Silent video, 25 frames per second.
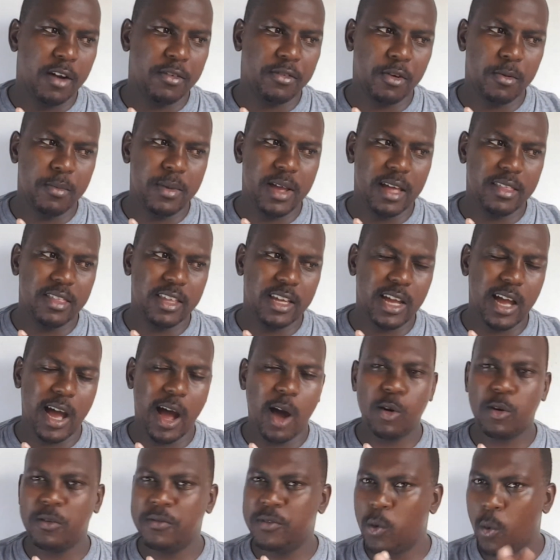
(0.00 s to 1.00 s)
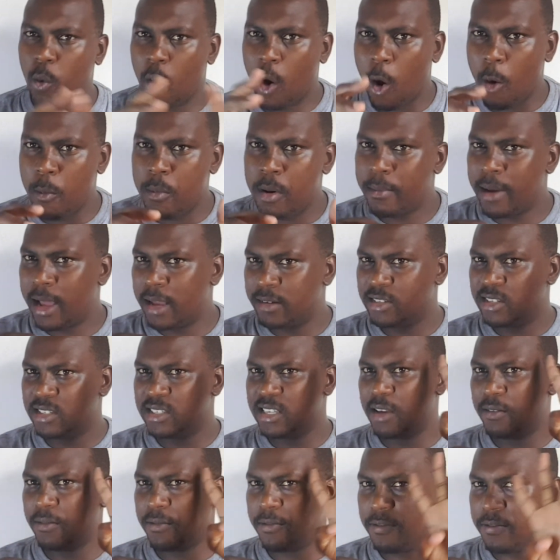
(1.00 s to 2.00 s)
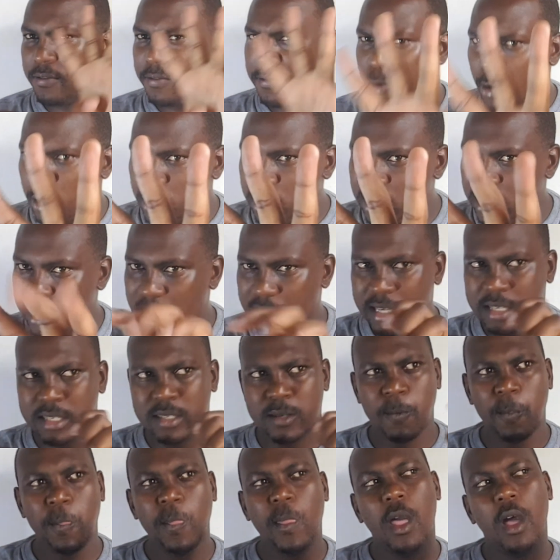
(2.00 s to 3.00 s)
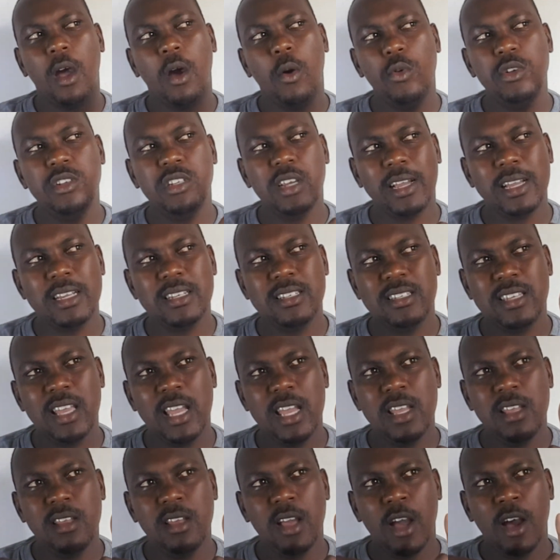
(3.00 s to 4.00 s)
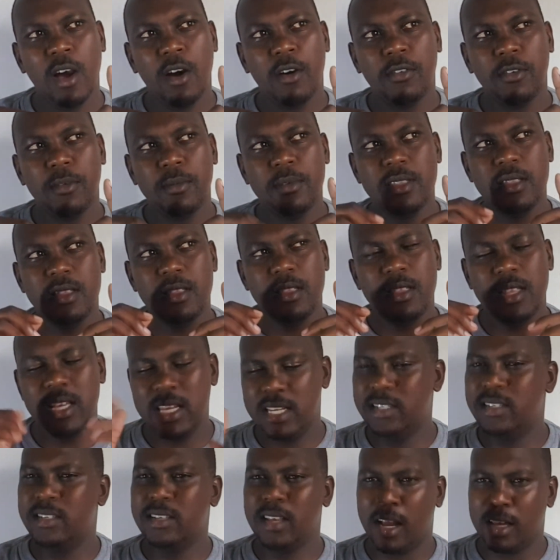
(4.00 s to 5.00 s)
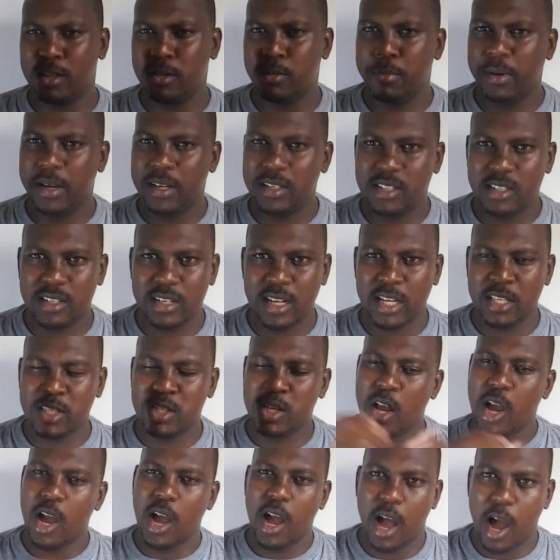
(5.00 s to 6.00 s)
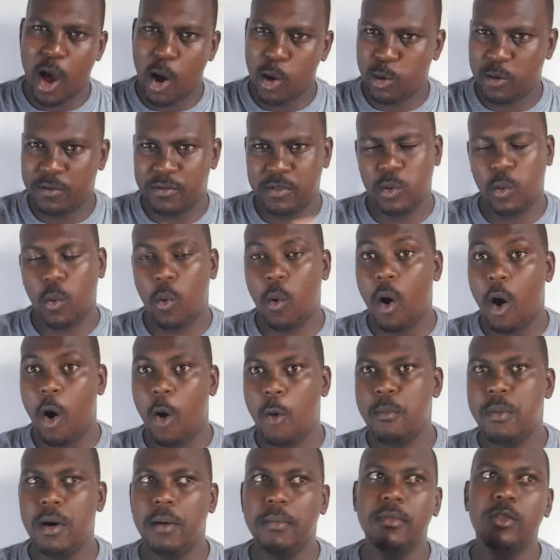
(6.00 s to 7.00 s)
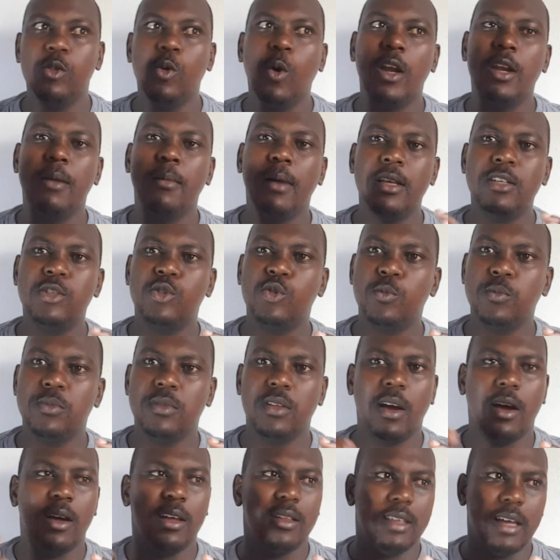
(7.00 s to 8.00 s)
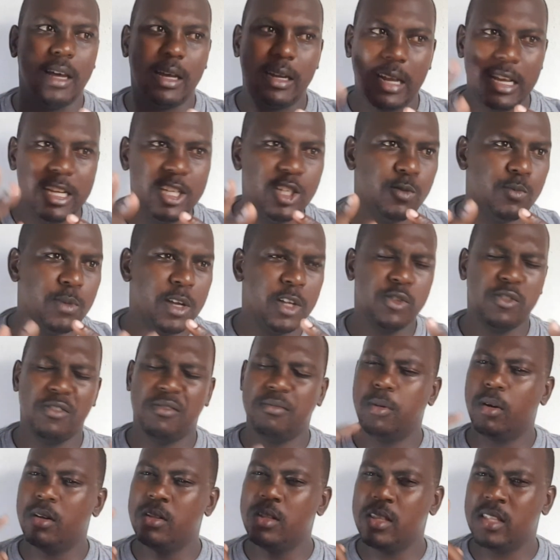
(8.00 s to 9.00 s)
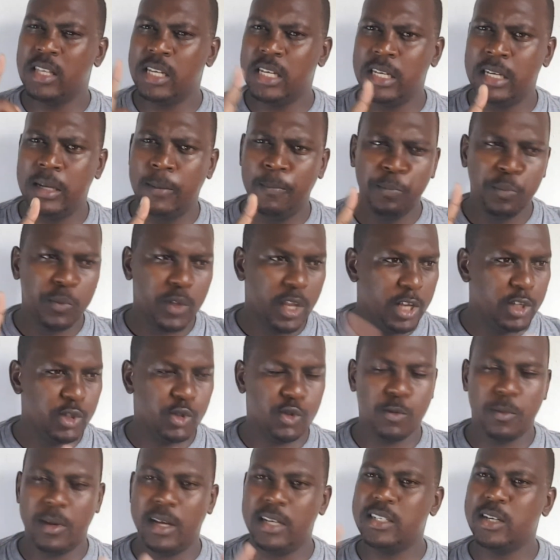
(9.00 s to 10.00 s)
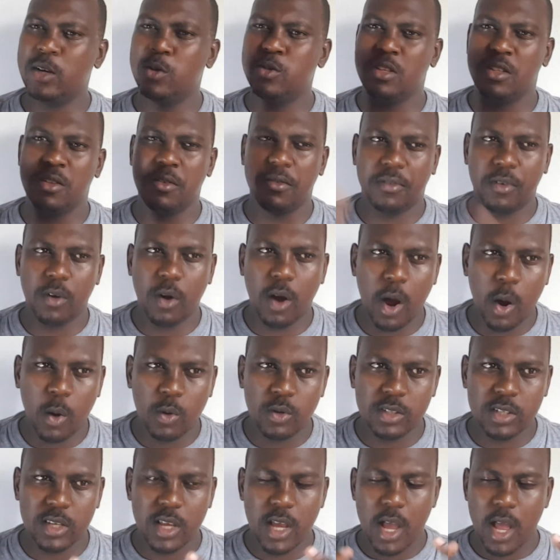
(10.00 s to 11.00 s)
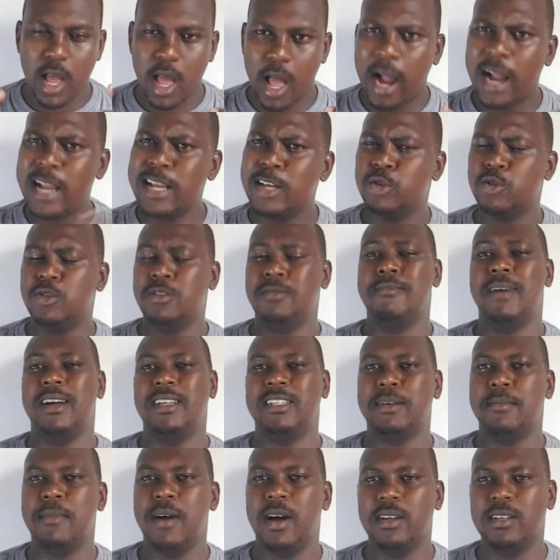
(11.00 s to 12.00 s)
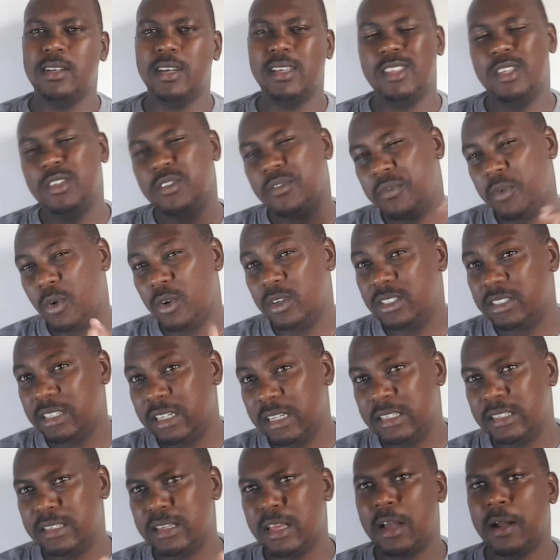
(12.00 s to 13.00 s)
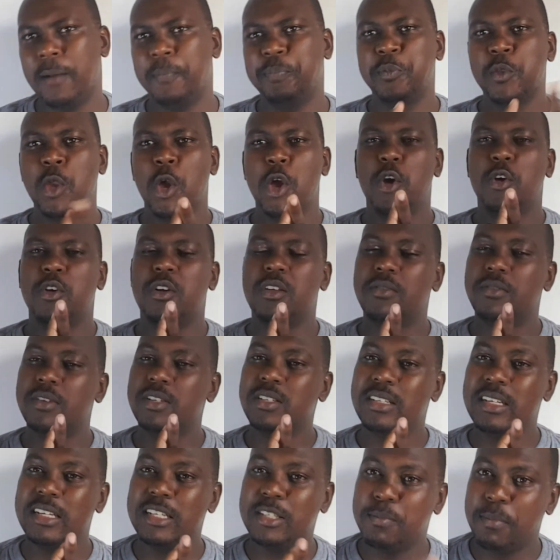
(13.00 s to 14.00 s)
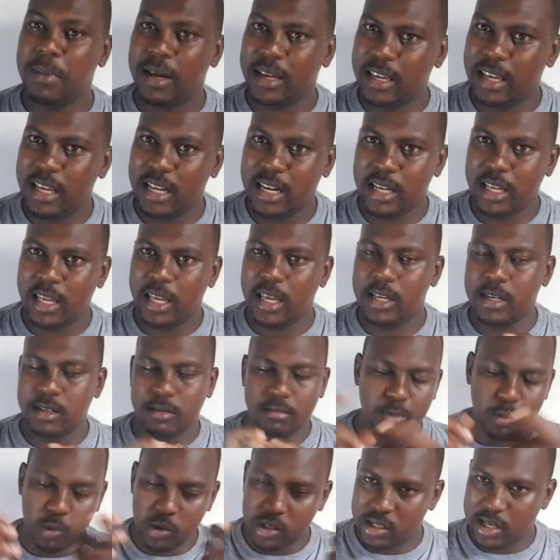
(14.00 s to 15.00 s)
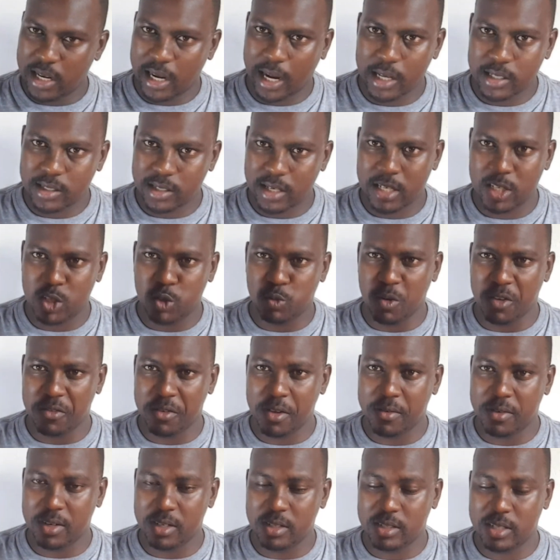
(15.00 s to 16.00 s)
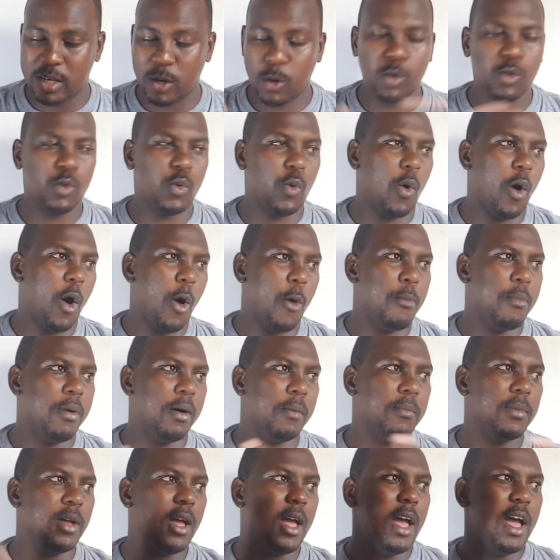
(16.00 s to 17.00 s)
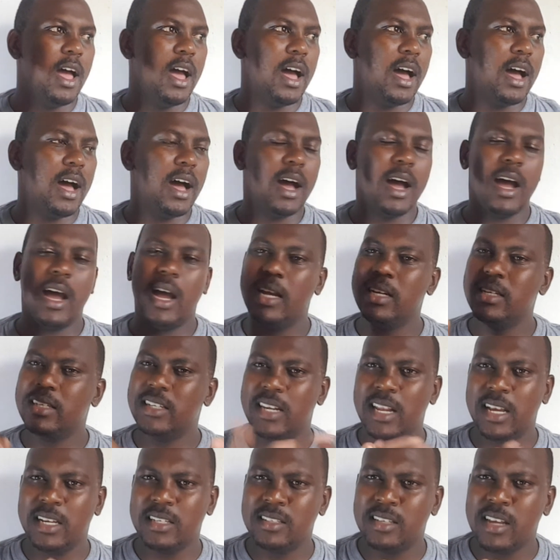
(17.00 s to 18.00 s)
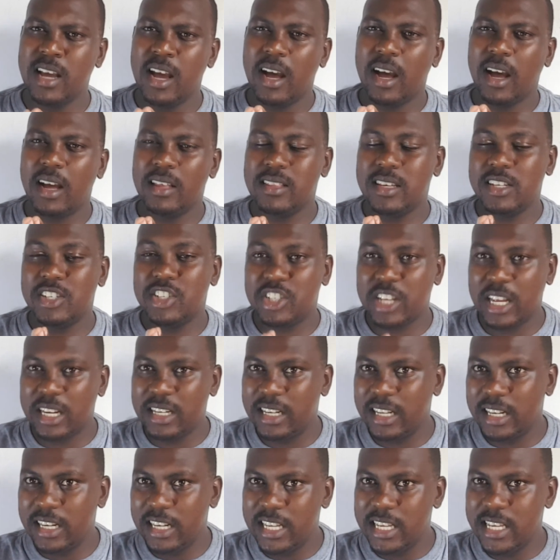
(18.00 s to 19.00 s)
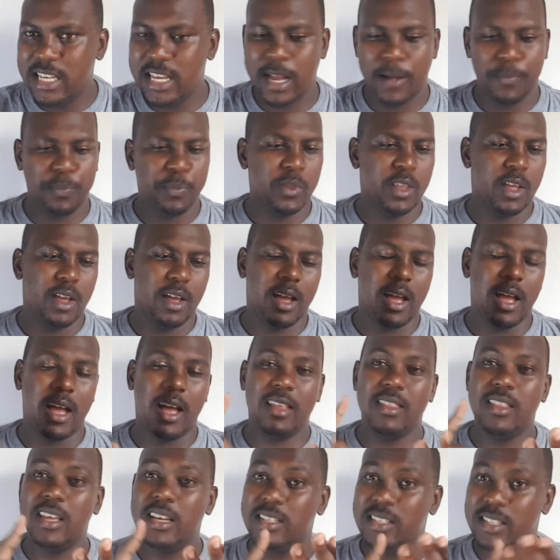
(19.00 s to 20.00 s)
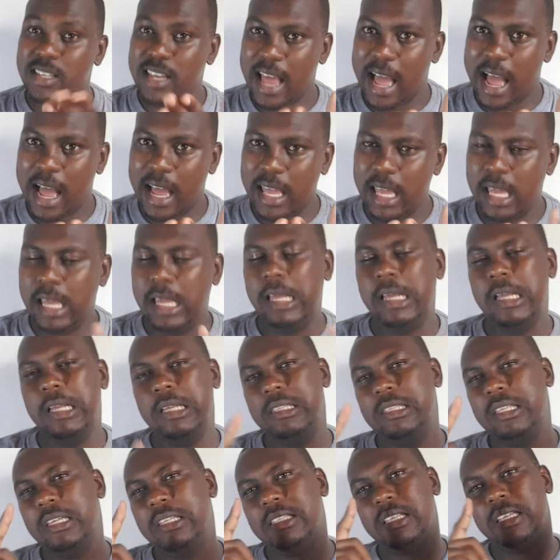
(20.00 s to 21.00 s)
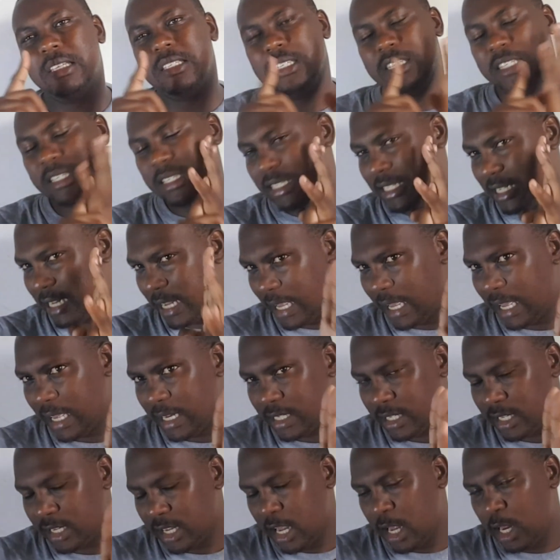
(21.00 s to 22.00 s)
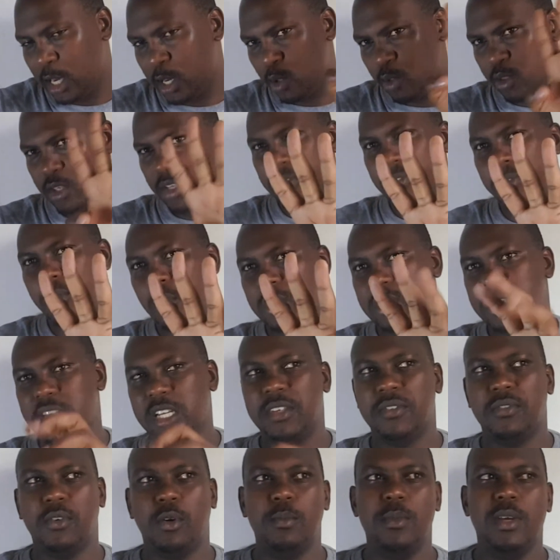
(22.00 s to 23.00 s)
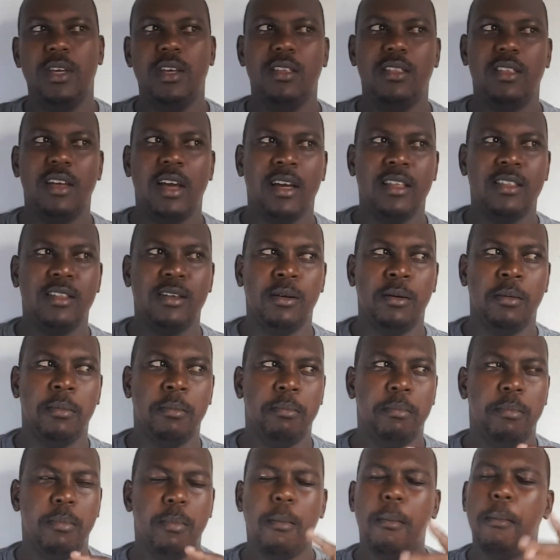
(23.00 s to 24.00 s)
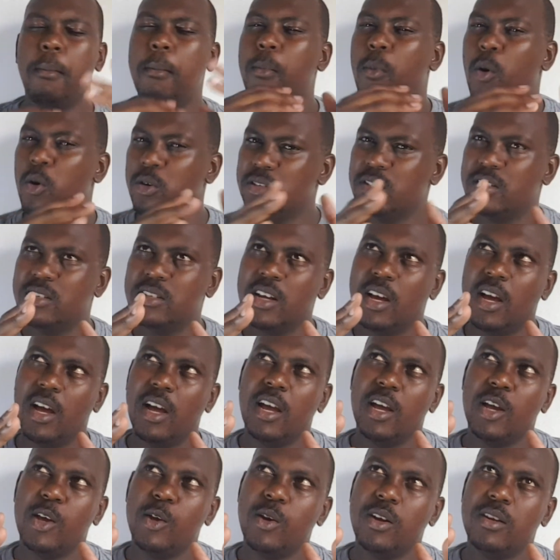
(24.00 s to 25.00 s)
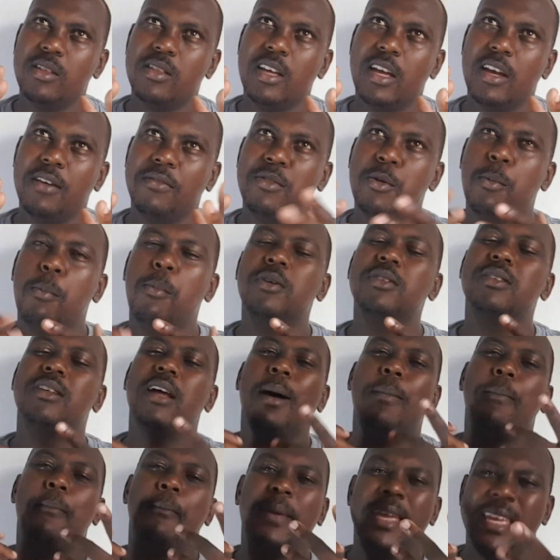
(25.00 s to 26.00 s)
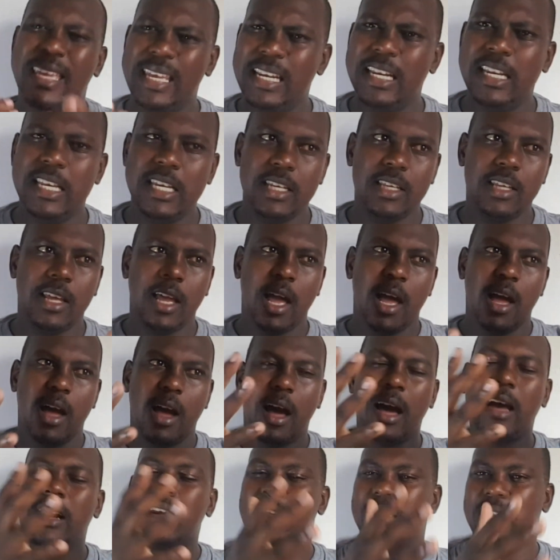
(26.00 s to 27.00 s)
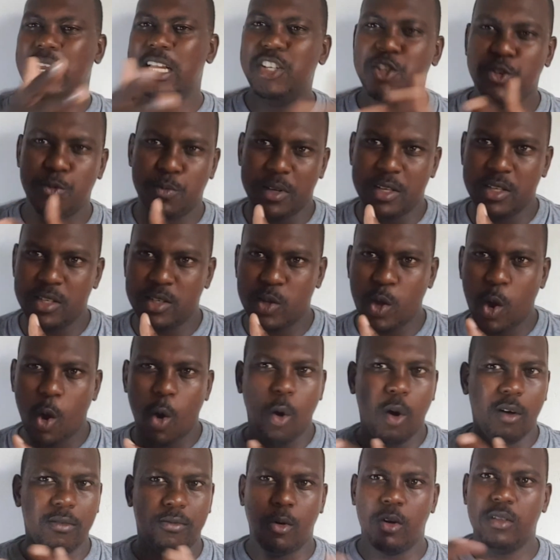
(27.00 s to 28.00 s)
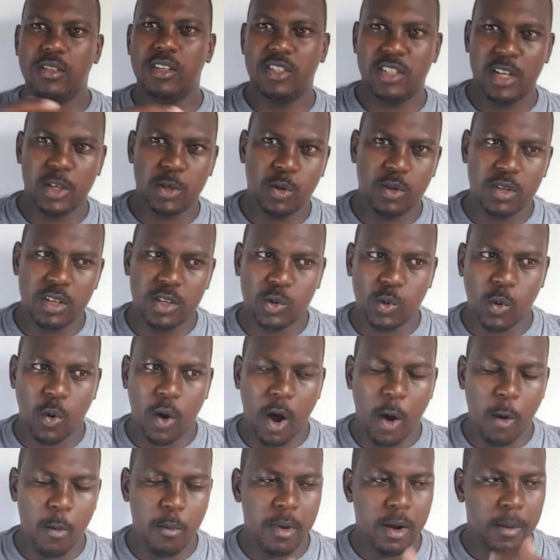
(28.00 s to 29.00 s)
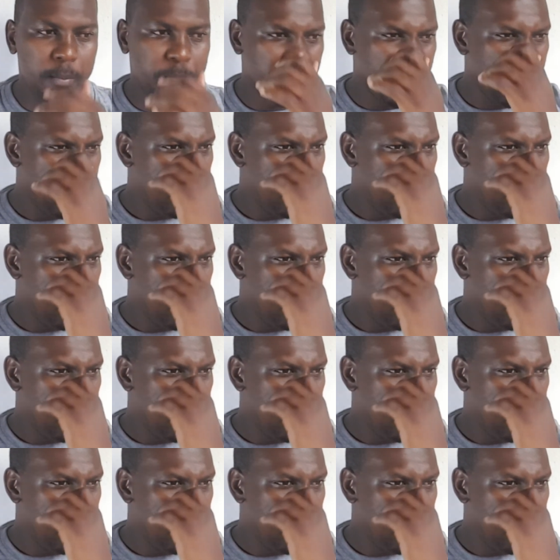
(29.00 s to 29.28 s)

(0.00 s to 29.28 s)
me, I think out of the whole album, I just have 4 tracks, which I can say, for me, these are the best tracks out of the whole album. The arrangements of both the instrumentals and the vocals, and these 4 tracks, the first track is Mangerengere, which, like I said, is my favorite track on the whole album. And next, there's Chandelier, there's Nae, and then there's Chitekete. Now, these 4 tracks, for me, they are the most, they have the most appealing arrangements of all the tracks on this whole album.